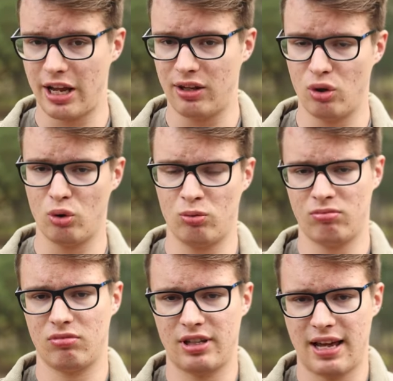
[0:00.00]
I
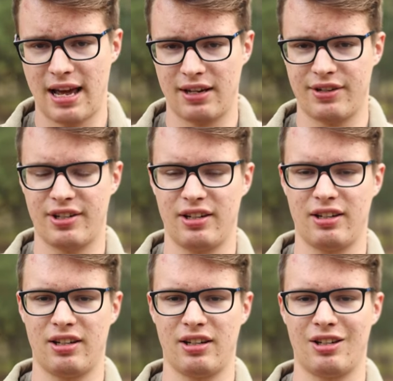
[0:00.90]
knew that
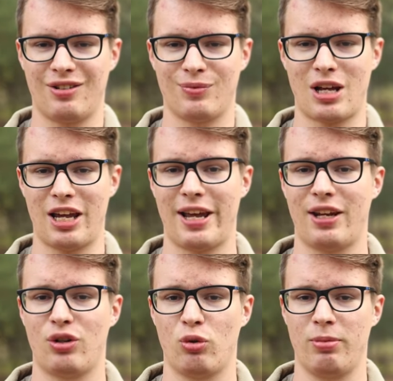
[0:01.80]
um, I
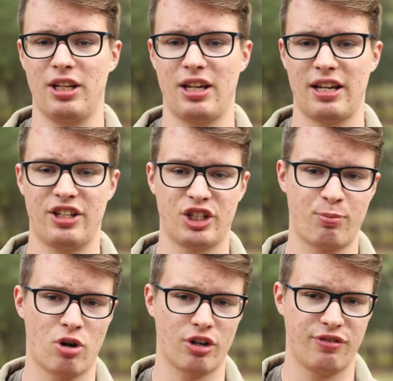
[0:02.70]
had to be at the
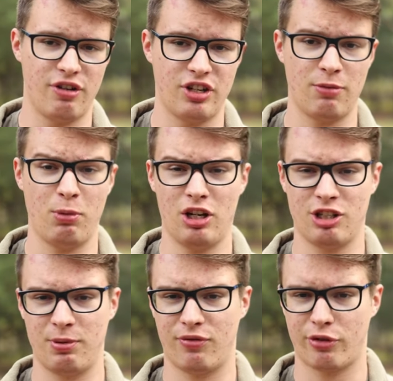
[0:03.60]
spot 15
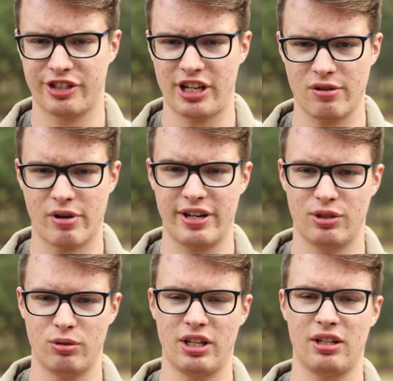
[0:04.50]
minutes before sunrise
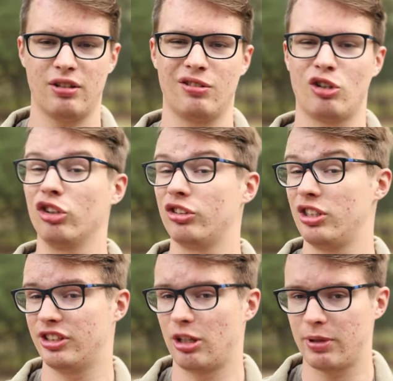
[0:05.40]
to Don't
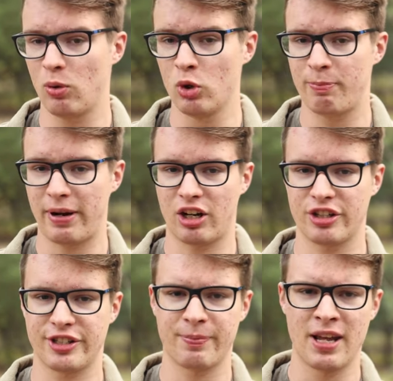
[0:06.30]
disturb the
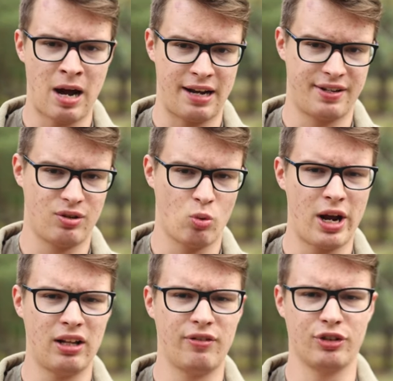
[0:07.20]
woodpeckers. But
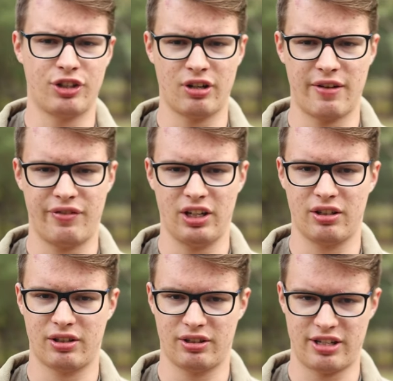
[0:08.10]
while
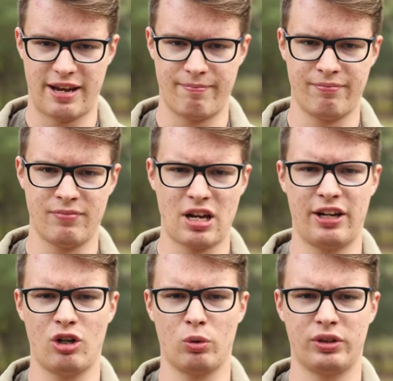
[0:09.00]
photographing them,
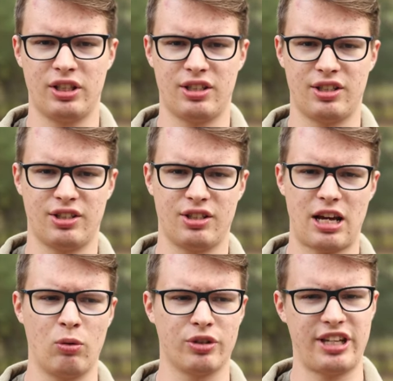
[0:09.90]
I noticed
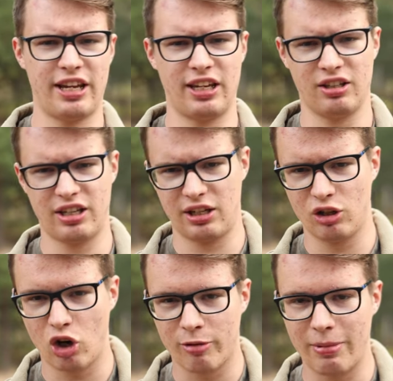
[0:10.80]
I was taking the
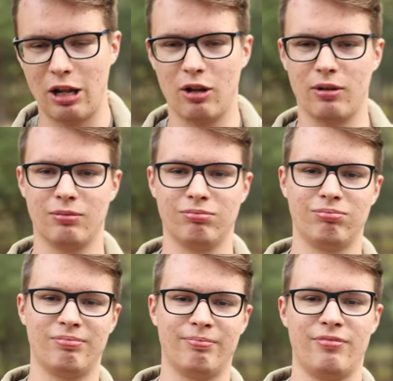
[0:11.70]
normal
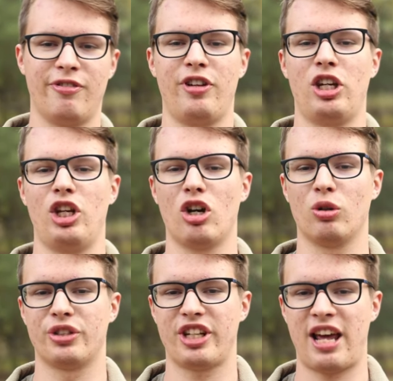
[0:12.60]

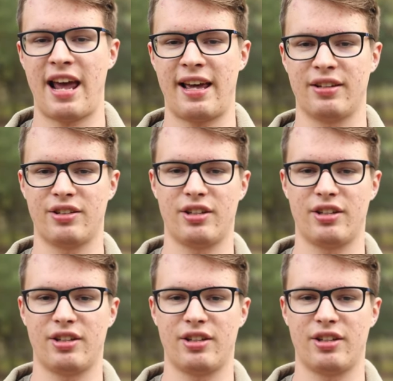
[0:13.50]
videos and